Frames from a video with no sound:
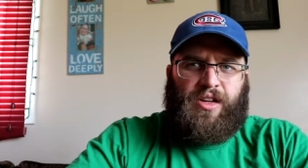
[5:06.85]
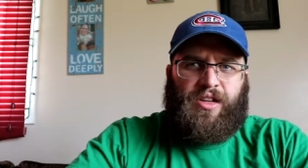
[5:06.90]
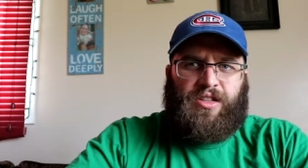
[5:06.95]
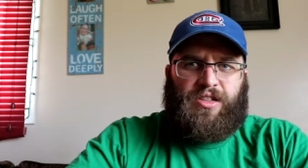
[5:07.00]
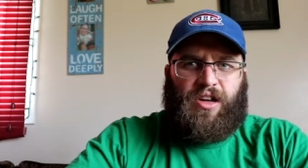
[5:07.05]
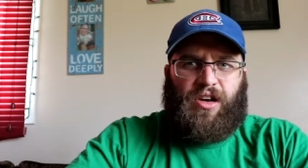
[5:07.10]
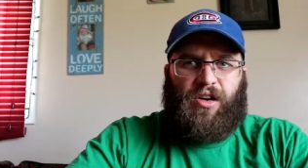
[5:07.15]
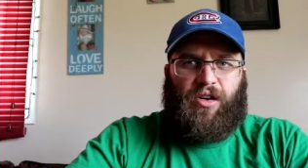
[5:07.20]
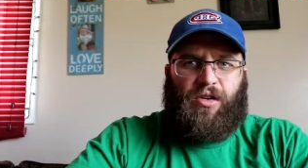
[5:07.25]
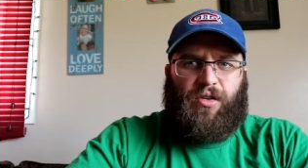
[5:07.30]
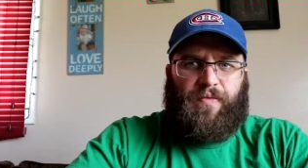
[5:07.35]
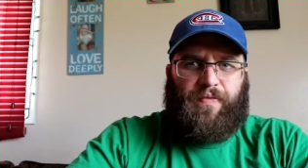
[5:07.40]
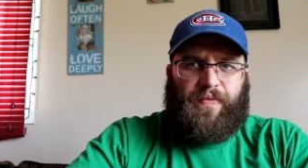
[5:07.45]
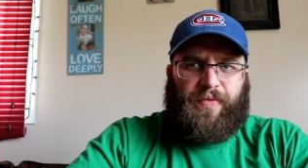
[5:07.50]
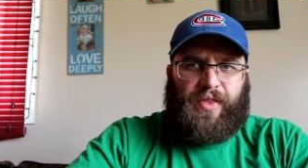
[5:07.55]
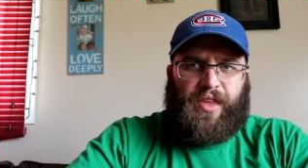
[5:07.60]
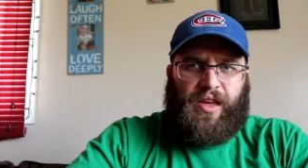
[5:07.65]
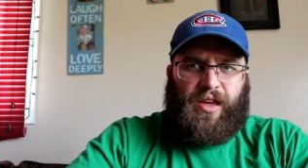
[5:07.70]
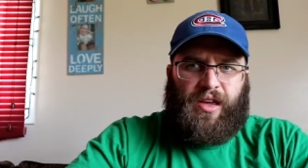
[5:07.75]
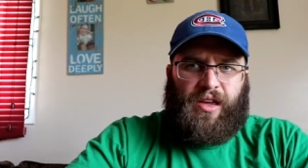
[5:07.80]
So
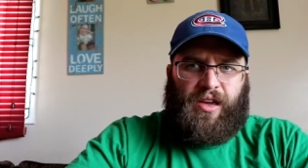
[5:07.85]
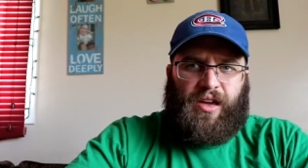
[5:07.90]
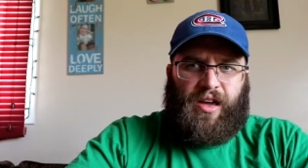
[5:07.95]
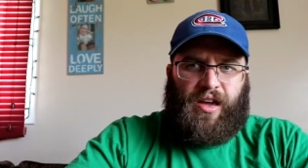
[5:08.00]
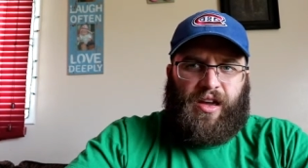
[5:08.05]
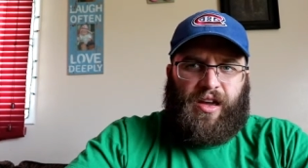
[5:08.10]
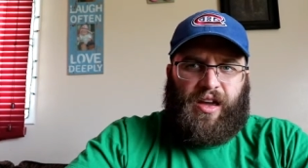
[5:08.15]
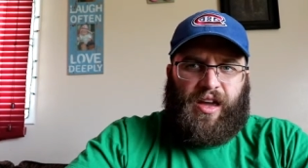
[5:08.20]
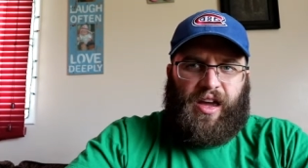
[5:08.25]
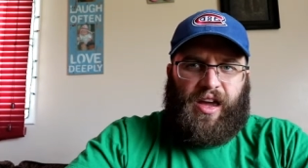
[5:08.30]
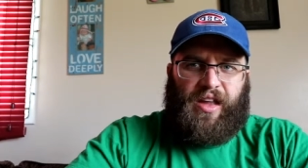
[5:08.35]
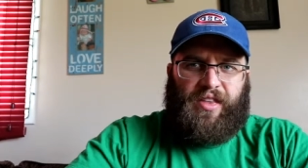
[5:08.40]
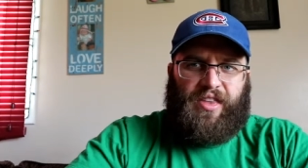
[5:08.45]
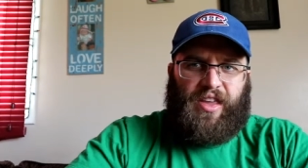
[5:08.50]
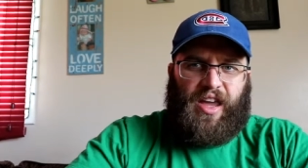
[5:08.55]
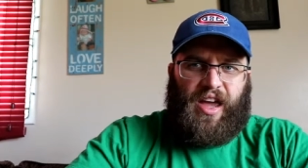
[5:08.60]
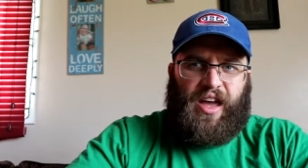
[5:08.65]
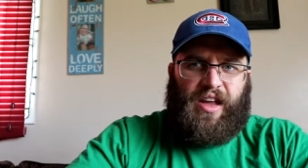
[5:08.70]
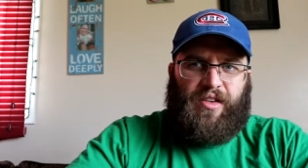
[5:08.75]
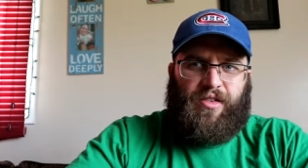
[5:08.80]
in
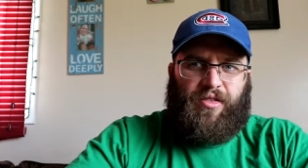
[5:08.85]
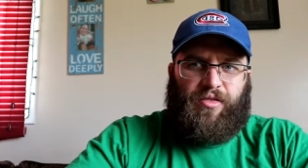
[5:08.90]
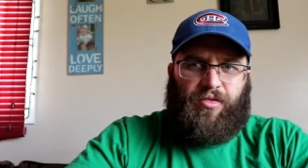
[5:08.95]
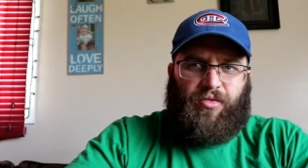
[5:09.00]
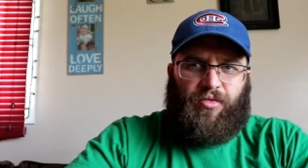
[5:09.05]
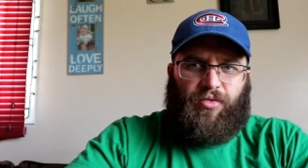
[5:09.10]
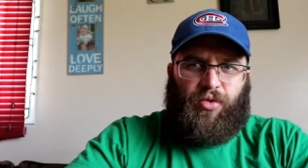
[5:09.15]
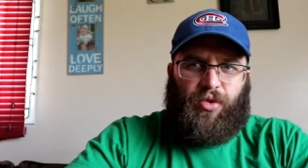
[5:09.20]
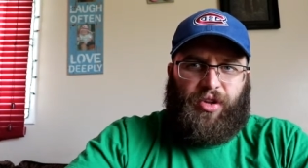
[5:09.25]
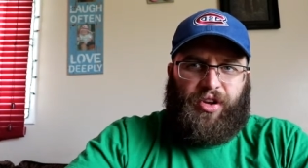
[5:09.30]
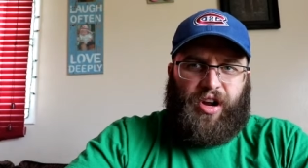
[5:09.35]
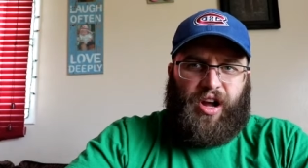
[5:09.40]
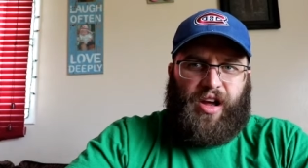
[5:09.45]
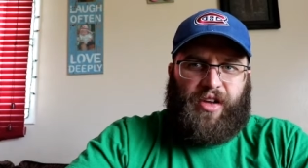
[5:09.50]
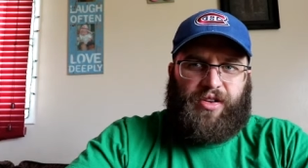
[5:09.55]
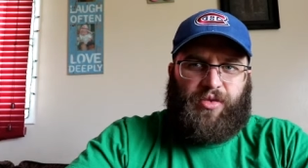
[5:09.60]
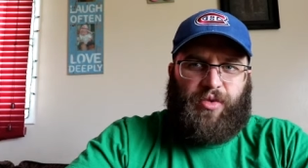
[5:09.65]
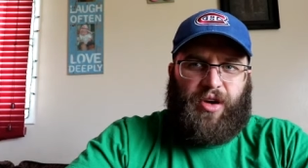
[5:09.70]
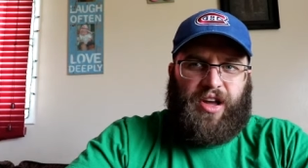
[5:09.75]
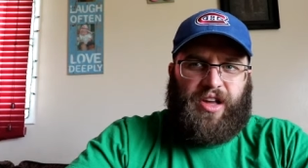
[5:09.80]
the end, we'll
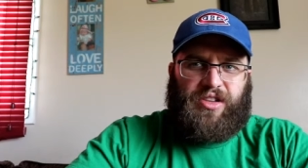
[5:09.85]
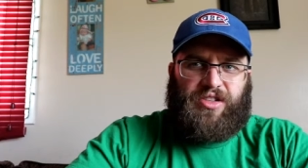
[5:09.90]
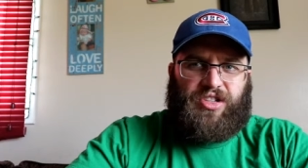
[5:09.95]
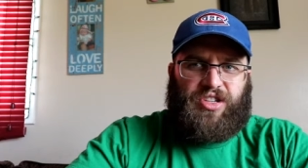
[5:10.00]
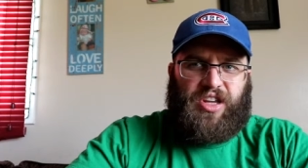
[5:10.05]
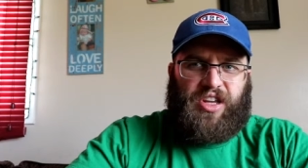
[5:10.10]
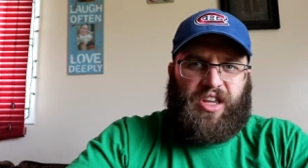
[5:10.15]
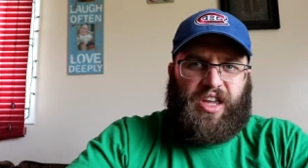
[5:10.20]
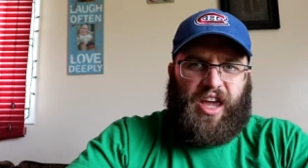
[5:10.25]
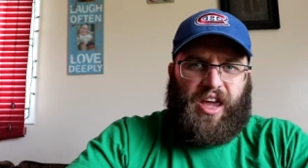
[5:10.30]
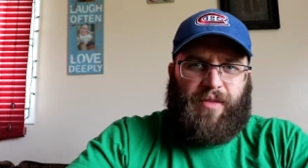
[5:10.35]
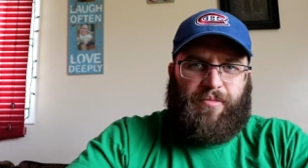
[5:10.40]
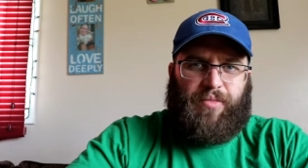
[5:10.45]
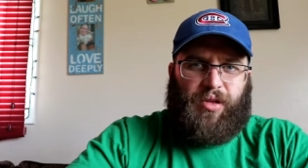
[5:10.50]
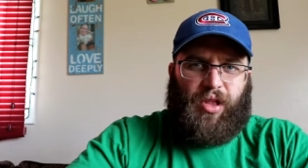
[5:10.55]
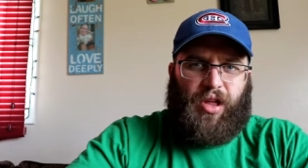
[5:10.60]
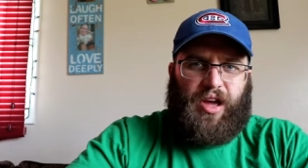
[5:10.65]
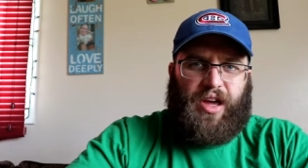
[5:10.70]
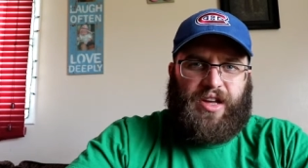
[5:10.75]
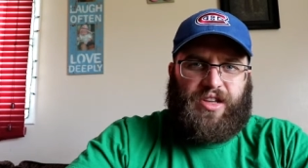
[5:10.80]
have to wait and see
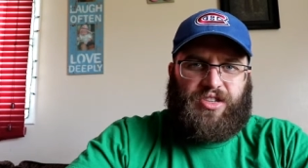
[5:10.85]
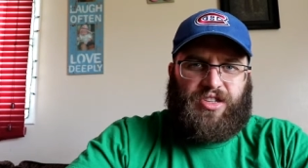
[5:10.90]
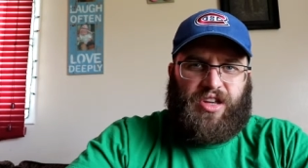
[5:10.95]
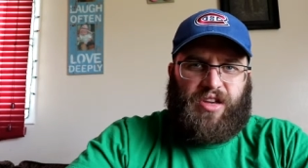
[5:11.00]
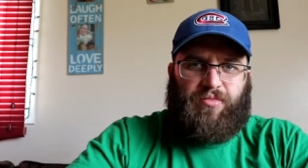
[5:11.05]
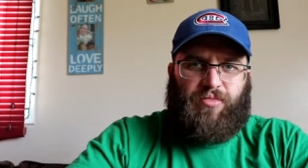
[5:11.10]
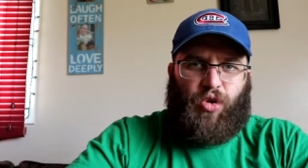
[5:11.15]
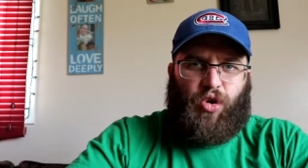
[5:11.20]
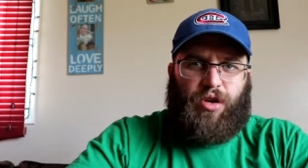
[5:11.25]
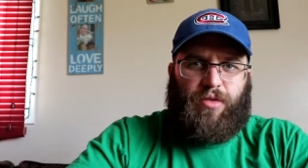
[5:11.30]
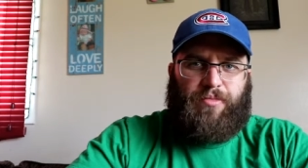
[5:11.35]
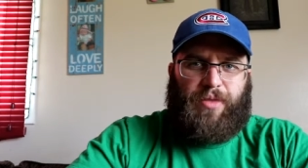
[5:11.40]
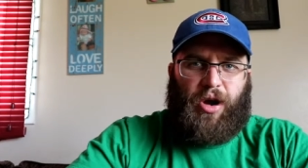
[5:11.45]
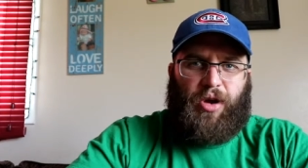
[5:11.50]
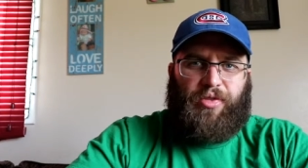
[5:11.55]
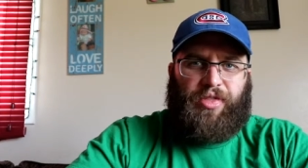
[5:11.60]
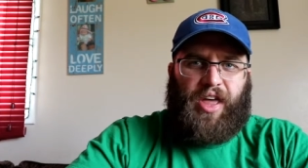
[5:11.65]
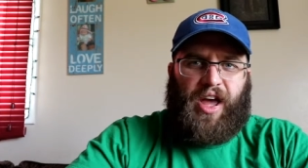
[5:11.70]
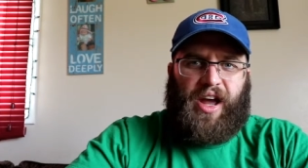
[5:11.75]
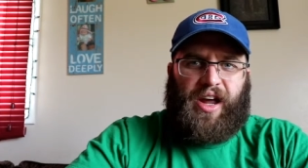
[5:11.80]
gameplay and see more
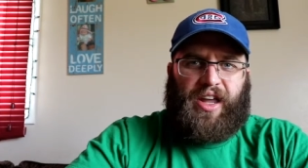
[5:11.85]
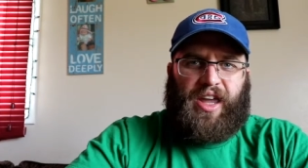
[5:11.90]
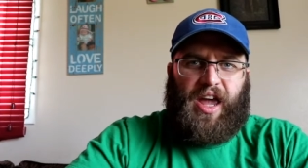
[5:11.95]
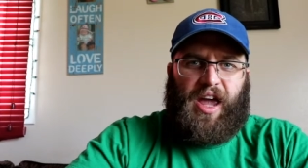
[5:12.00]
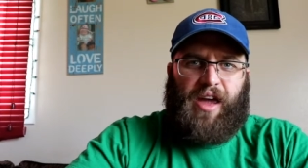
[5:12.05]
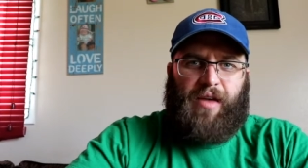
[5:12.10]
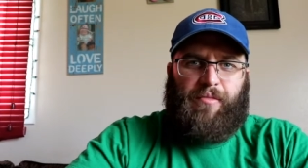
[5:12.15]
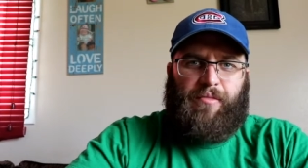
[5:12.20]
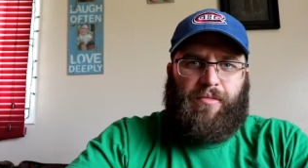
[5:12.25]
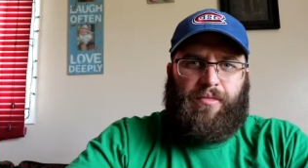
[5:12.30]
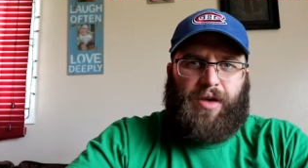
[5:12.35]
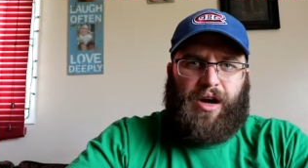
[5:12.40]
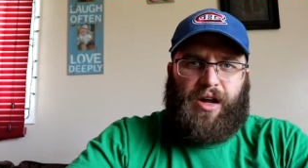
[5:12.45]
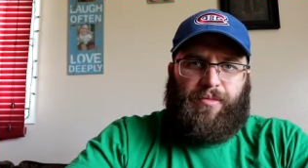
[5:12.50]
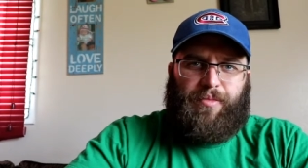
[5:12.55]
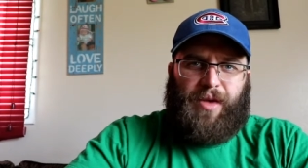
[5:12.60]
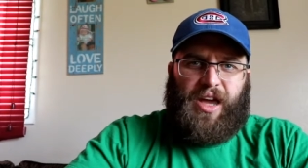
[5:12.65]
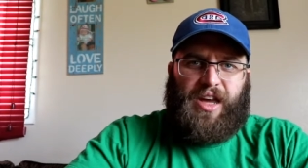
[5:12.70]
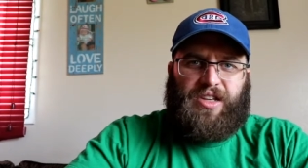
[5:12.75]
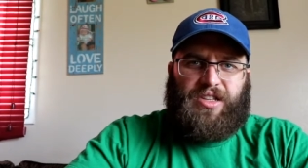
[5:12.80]
about that game. But
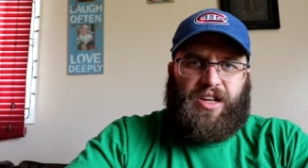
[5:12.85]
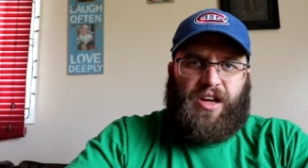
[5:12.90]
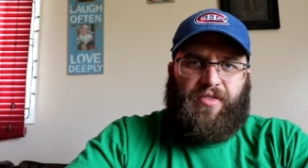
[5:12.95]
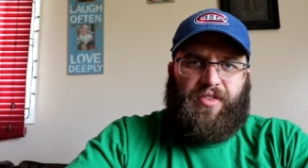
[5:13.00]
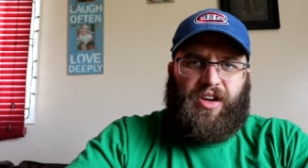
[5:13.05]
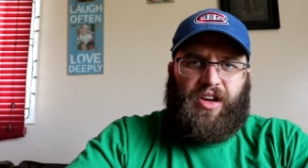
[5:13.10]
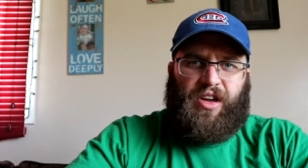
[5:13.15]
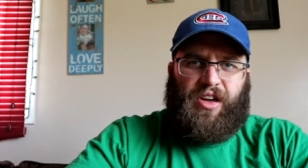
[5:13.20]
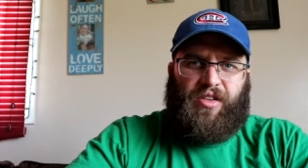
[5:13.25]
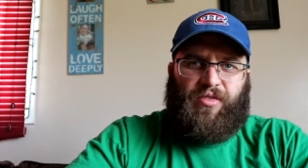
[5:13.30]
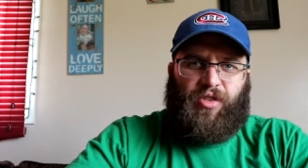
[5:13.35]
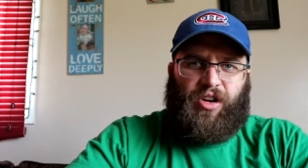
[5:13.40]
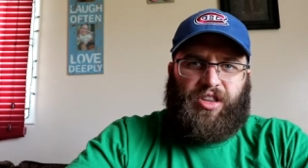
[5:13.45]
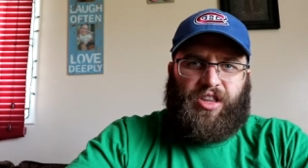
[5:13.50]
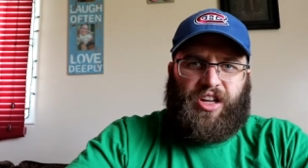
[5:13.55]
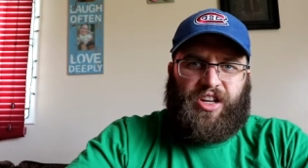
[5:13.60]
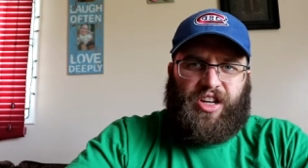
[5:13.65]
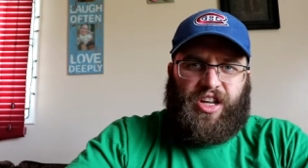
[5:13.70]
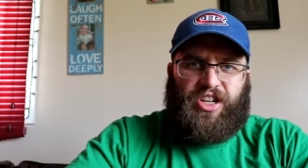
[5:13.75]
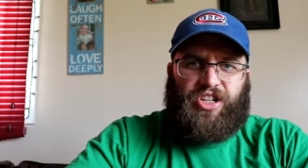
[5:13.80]
the base of it and what
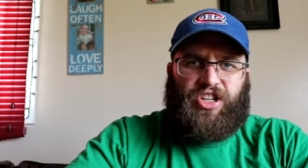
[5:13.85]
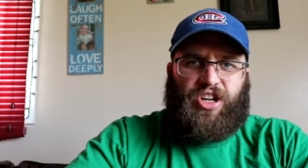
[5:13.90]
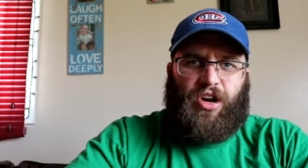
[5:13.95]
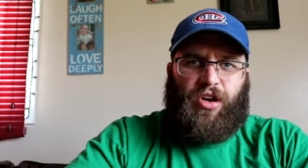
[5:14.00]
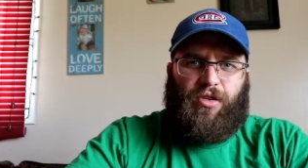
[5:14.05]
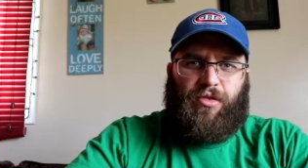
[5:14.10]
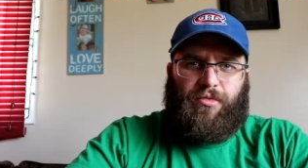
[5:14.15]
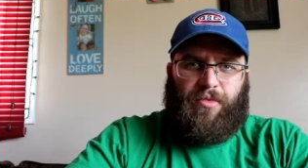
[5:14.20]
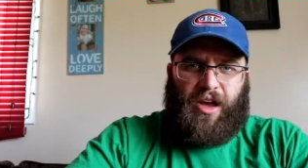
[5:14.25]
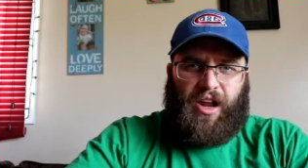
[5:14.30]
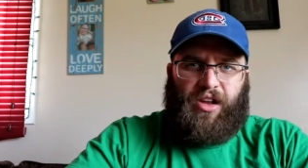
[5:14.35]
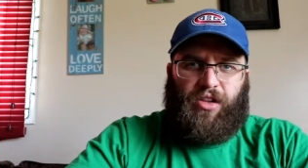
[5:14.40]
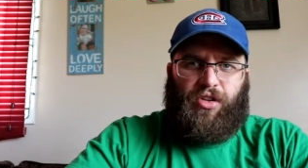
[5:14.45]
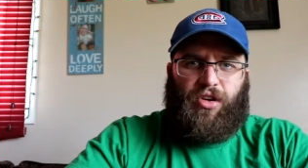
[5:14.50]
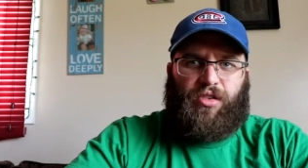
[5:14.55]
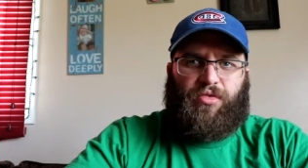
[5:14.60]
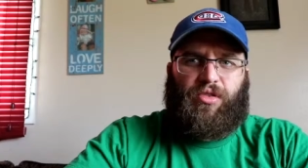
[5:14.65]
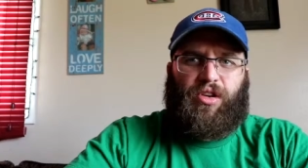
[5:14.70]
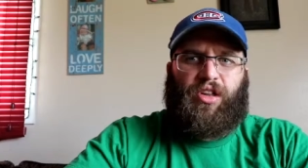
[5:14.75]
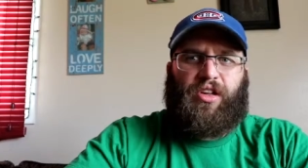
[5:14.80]
they did show made it
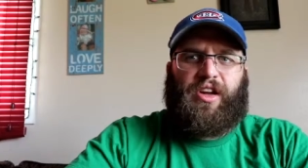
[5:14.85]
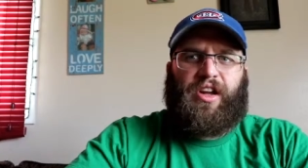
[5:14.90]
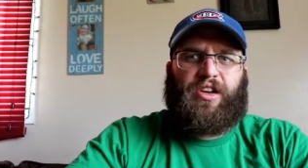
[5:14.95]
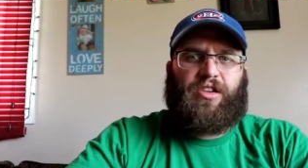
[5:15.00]
look really